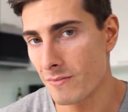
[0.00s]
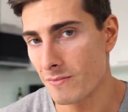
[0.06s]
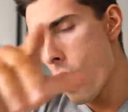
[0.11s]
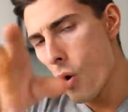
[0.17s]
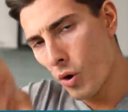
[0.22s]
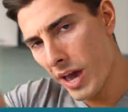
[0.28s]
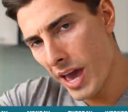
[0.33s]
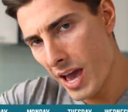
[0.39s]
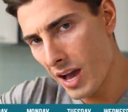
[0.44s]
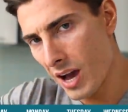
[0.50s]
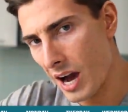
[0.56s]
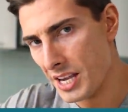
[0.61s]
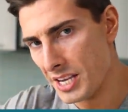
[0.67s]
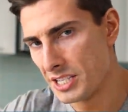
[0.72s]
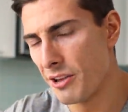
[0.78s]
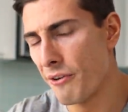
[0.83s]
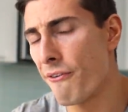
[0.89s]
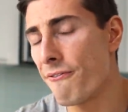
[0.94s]
Okay
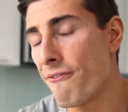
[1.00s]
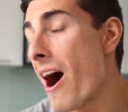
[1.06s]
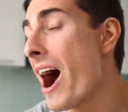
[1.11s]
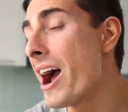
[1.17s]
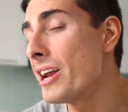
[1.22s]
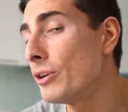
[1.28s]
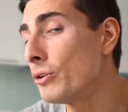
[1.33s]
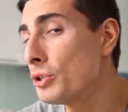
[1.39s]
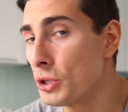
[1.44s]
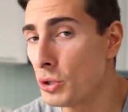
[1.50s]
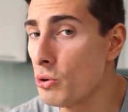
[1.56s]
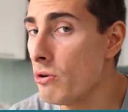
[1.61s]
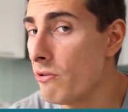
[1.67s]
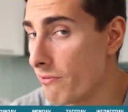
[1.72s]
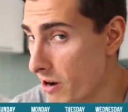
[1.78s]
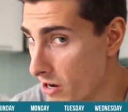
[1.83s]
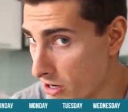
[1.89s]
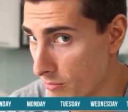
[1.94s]
guys, the final
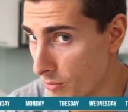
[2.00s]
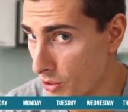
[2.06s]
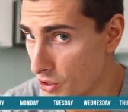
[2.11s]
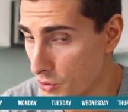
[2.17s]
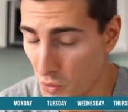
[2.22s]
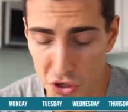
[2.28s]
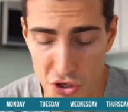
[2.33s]
two variables,